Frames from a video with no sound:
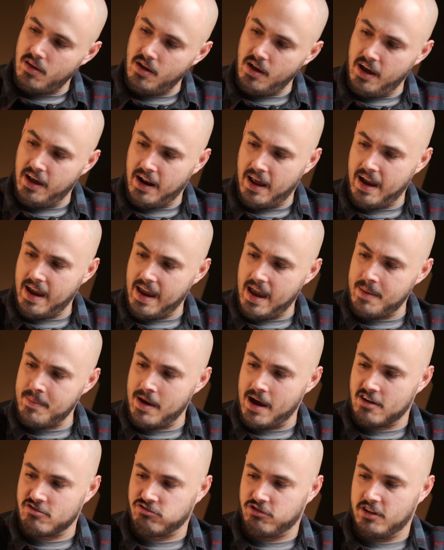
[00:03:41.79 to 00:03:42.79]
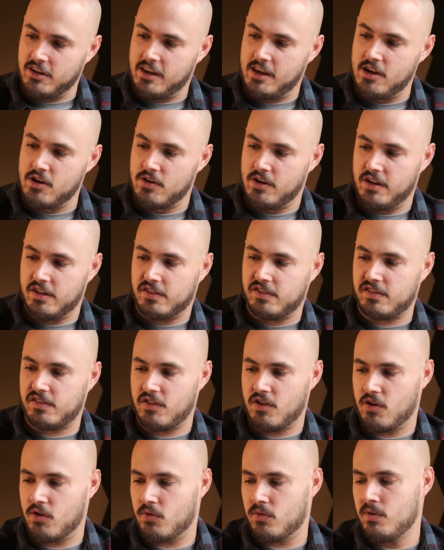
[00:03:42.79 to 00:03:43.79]
And I am actually curious,
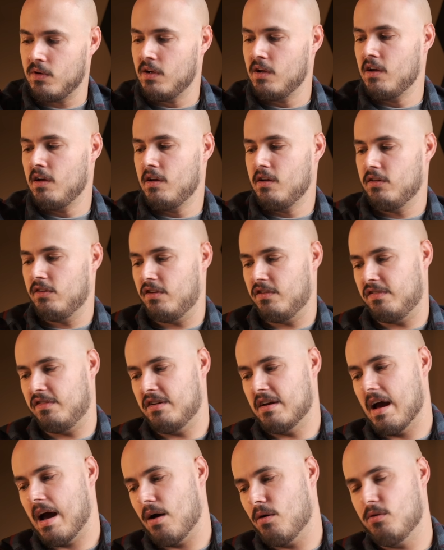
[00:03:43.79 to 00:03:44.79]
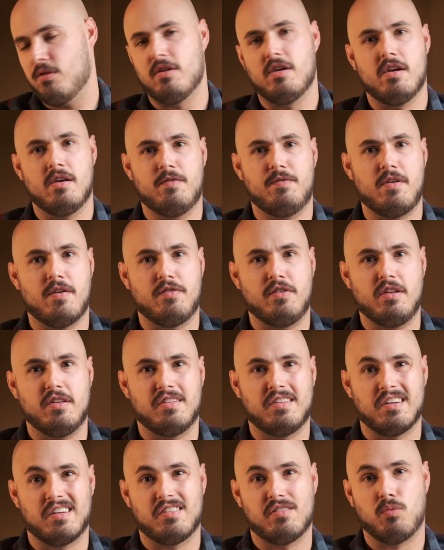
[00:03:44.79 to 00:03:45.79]
though, to see how the
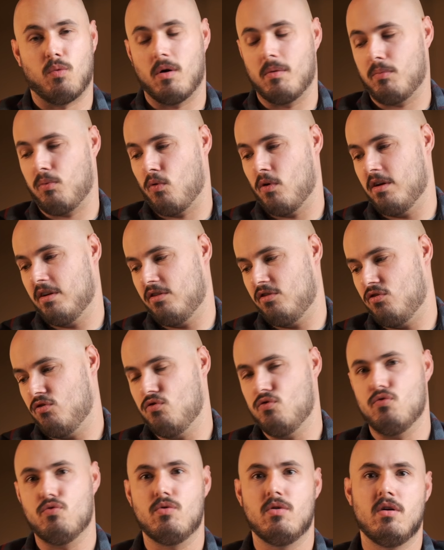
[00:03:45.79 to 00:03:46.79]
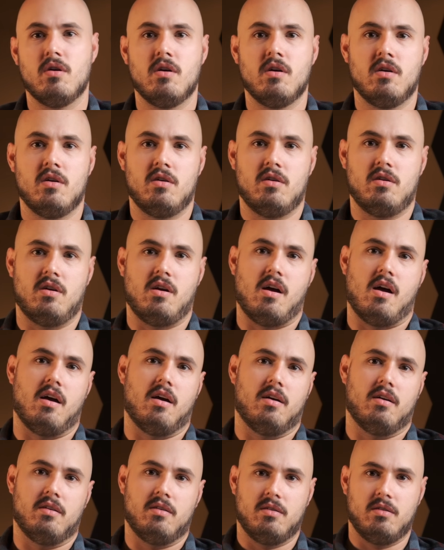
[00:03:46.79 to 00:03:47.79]
56 1.2
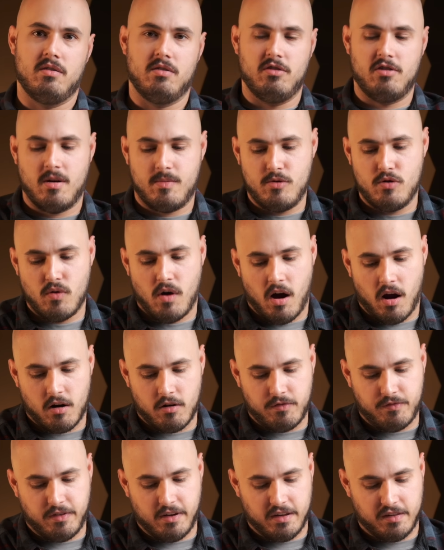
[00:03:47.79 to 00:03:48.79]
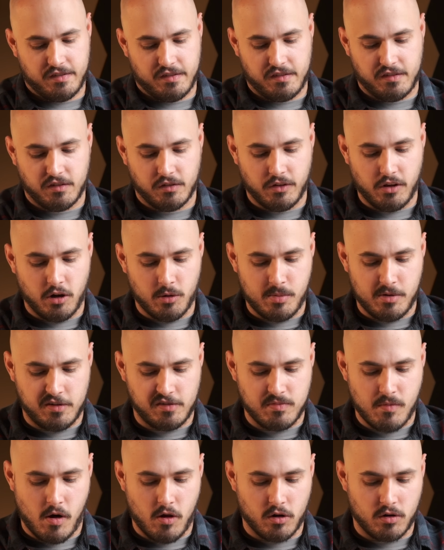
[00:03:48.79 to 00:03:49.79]
WR fits. It's a little bit
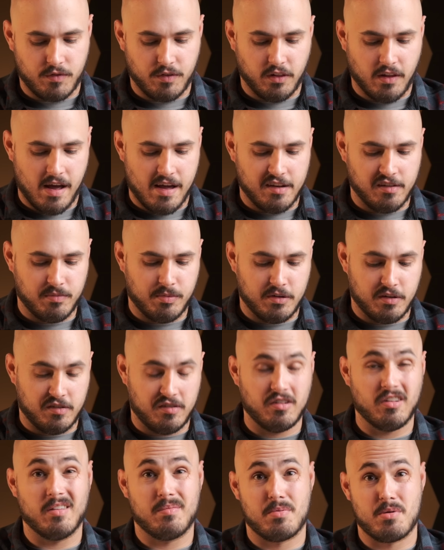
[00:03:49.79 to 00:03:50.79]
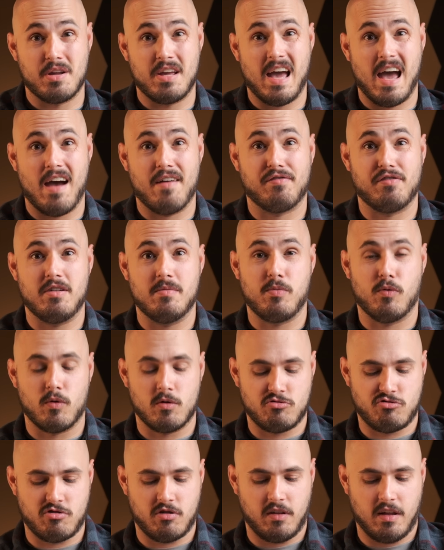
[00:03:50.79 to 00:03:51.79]
smaller of a lens, but it's still a pretty hefty
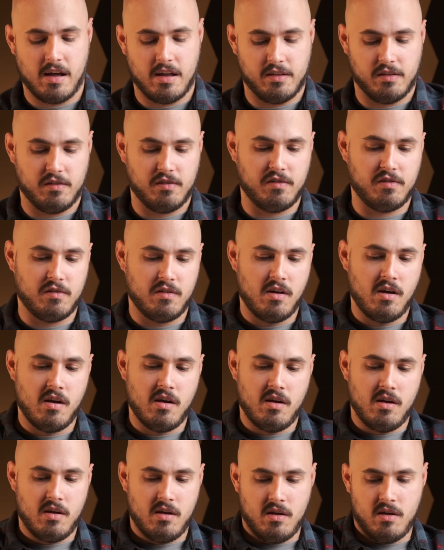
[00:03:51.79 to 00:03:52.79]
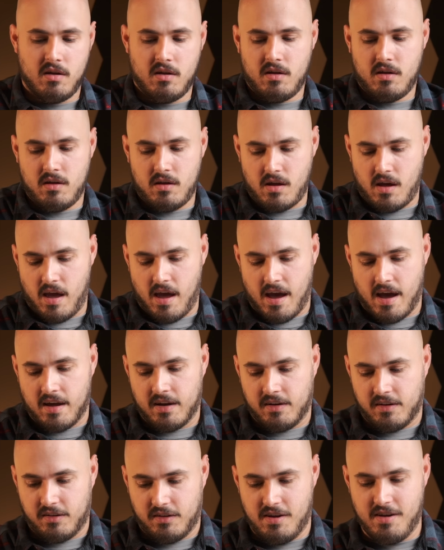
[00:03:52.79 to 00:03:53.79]
portrait lens.
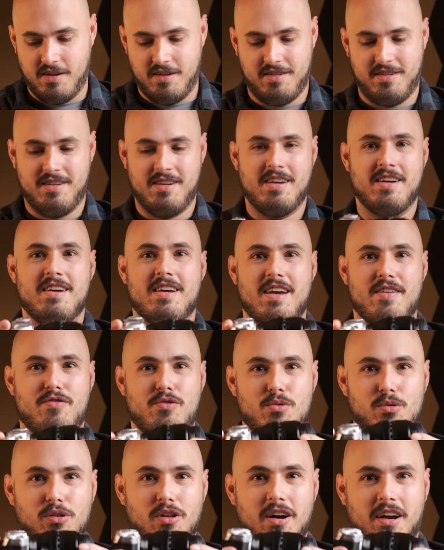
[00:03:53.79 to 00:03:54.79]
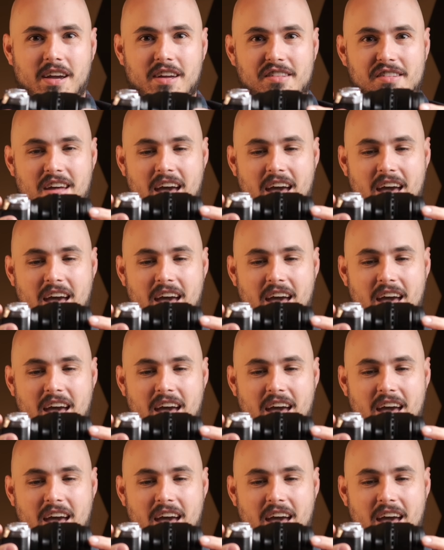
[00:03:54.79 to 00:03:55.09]
And if you look, it's